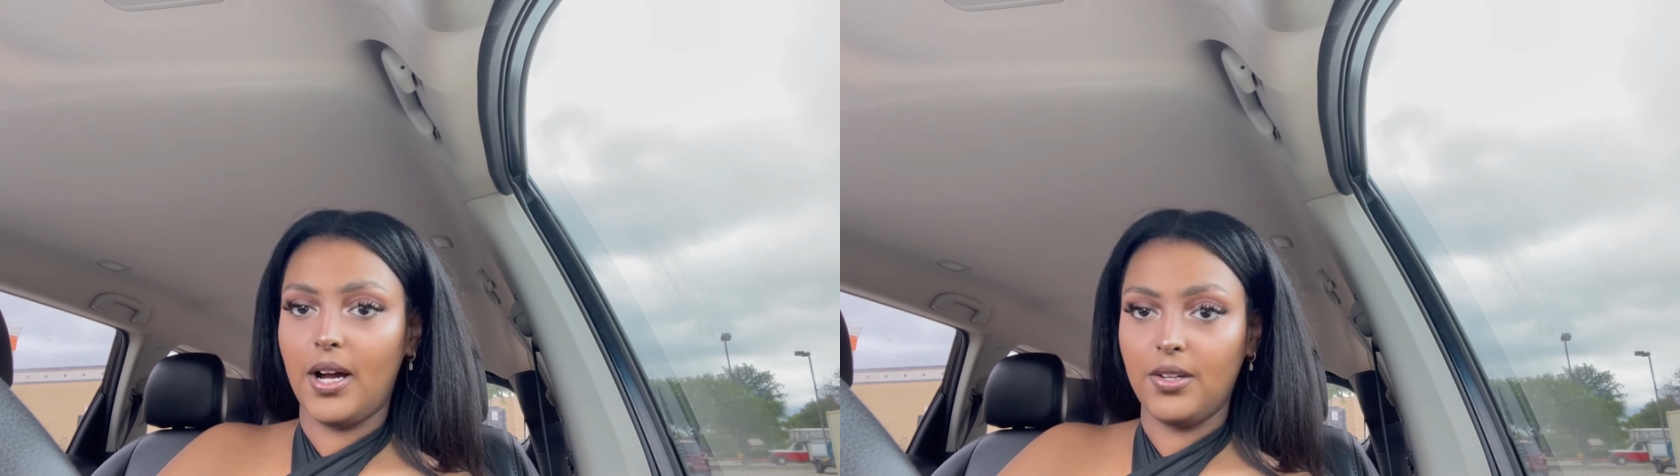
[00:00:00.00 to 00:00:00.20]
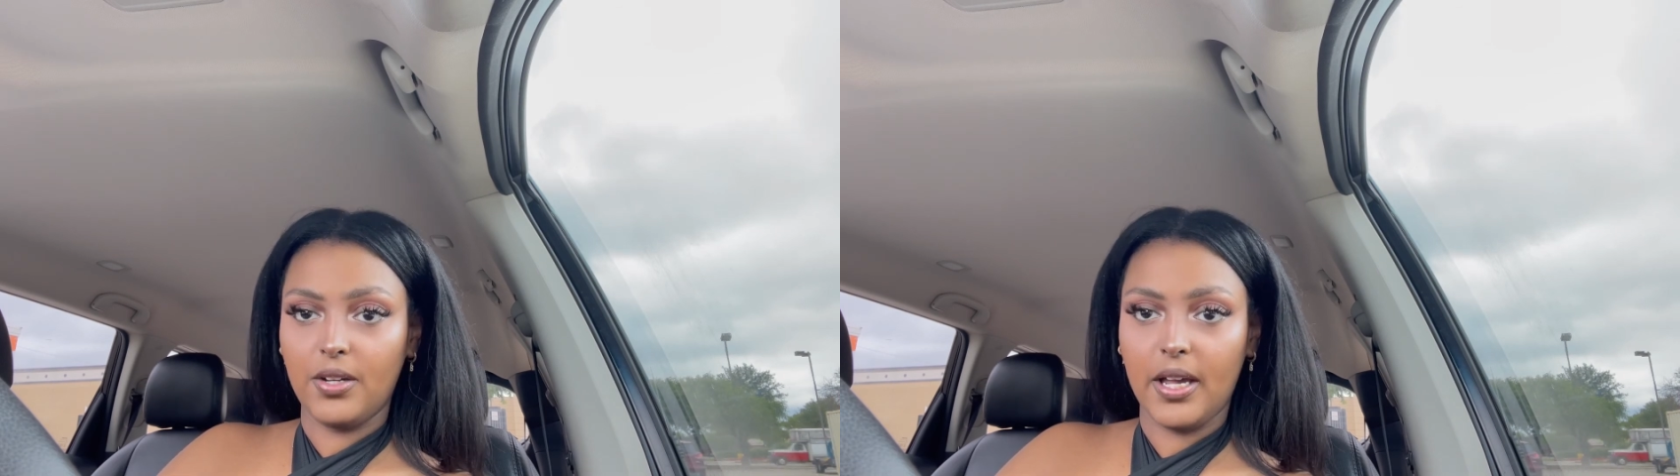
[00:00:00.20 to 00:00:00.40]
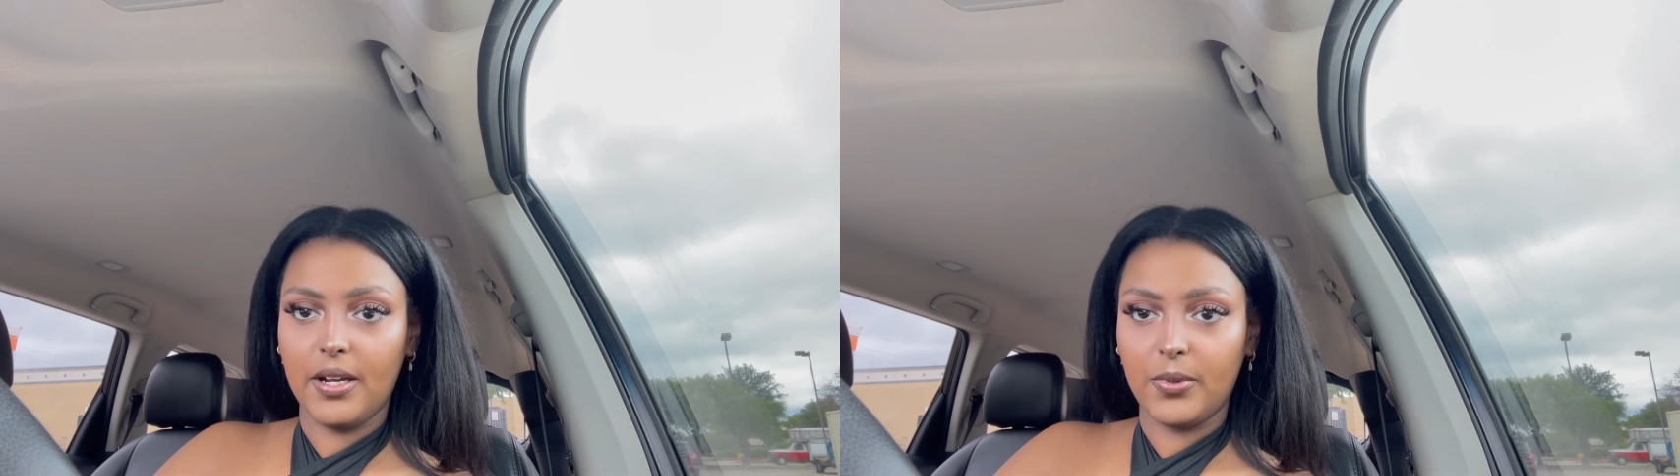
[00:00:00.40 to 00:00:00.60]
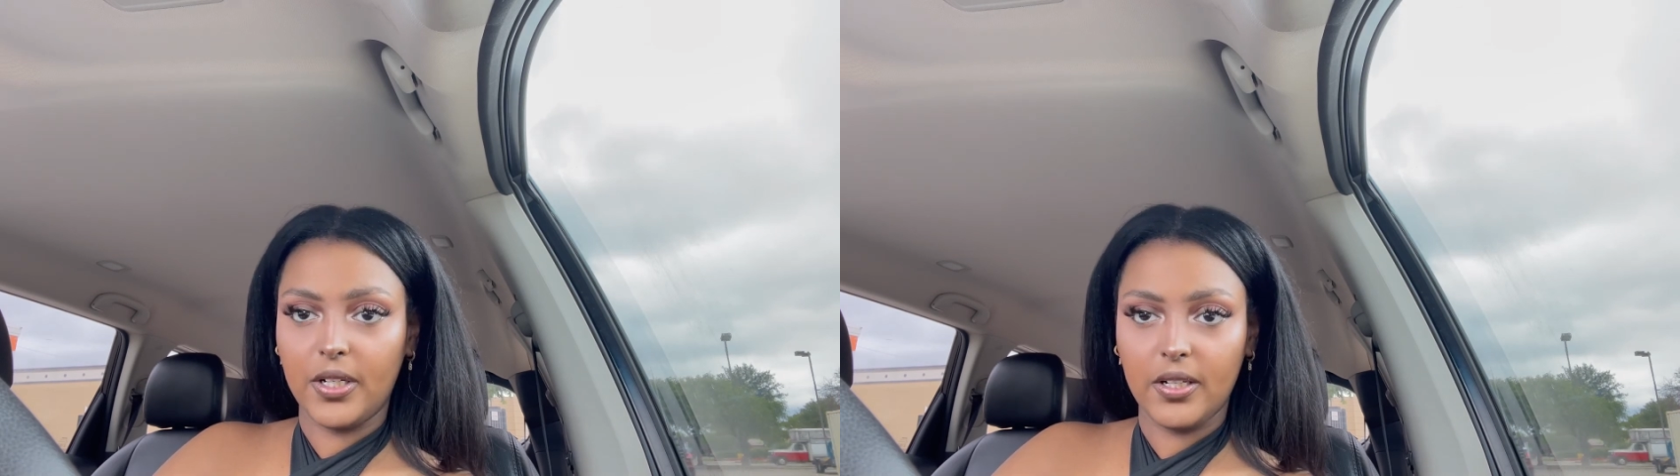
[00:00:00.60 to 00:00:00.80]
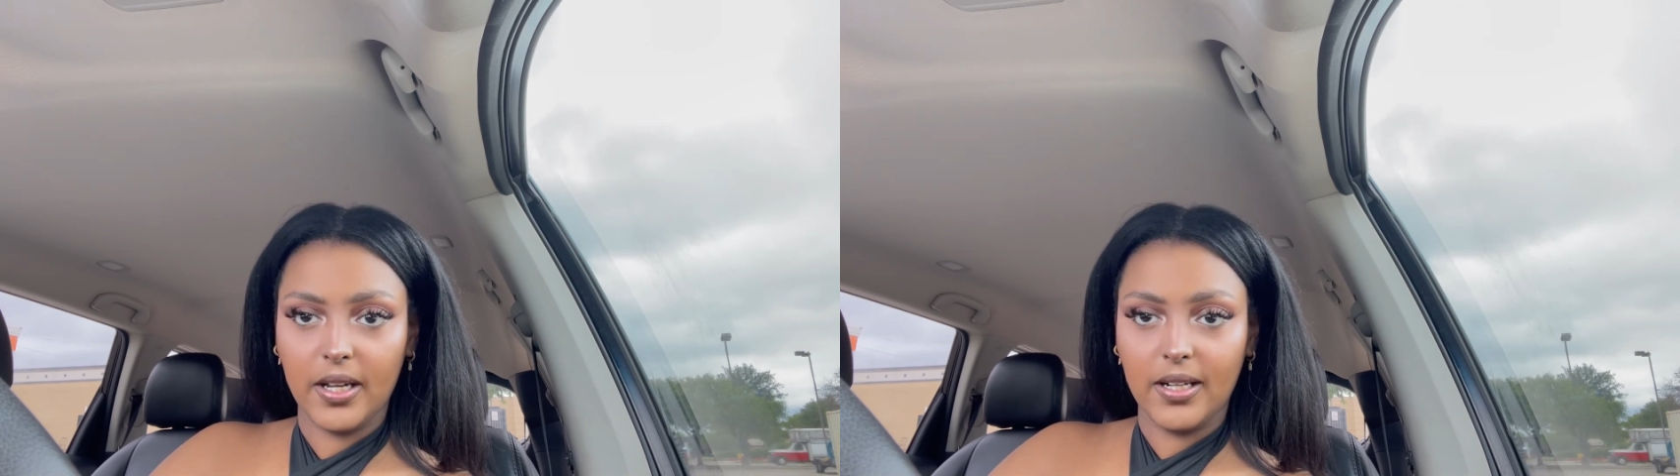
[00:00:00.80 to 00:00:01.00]
you can and where
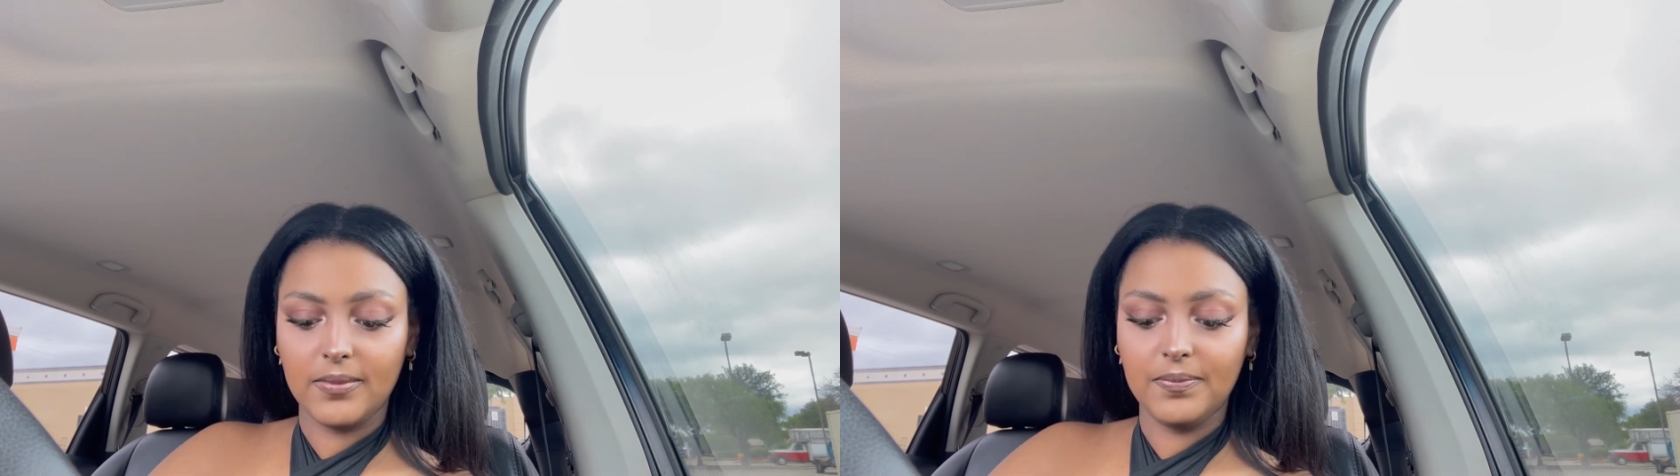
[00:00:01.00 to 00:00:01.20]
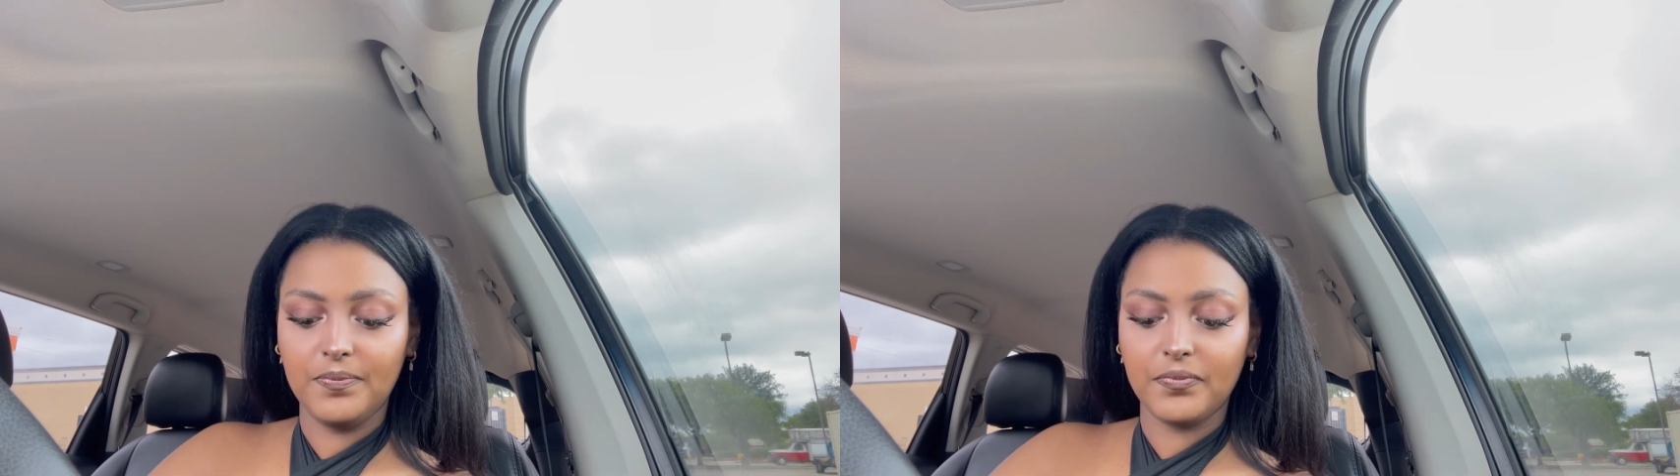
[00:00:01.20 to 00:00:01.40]
you can.